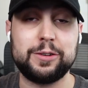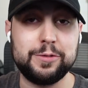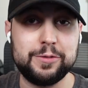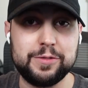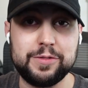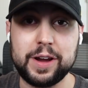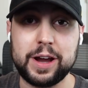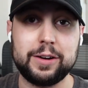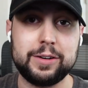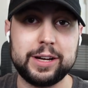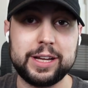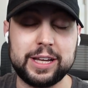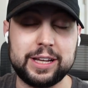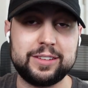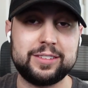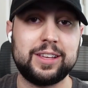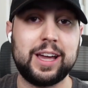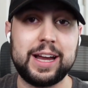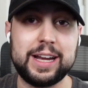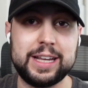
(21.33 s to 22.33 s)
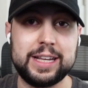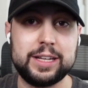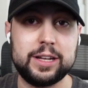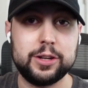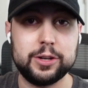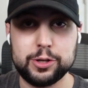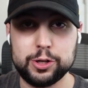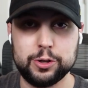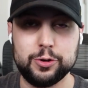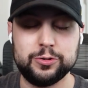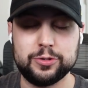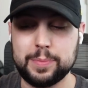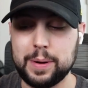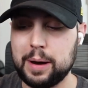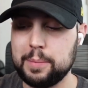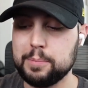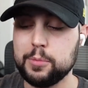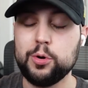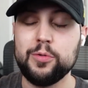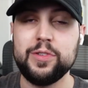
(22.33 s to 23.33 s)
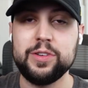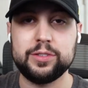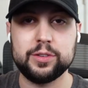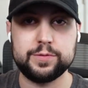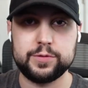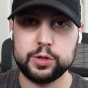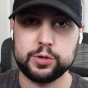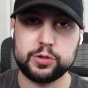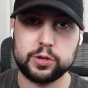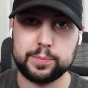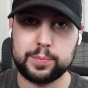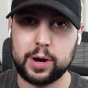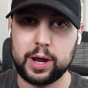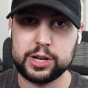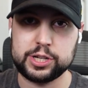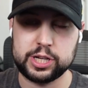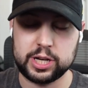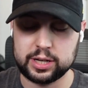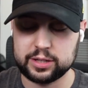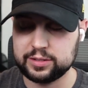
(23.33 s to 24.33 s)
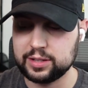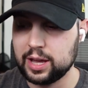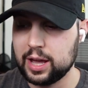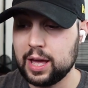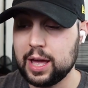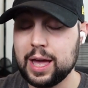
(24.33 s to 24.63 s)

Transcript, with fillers: very exciting news about movies and future projects.